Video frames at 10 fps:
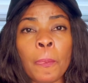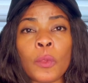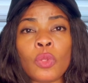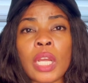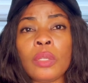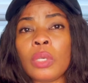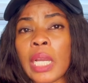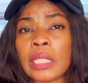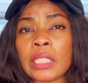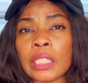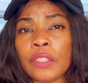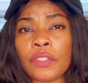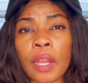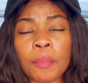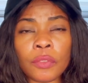You now look at, if
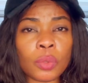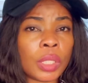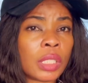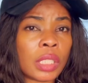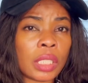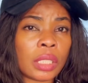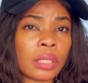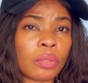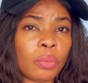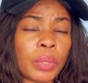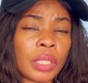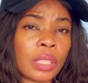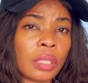you're above twenty-six, you pay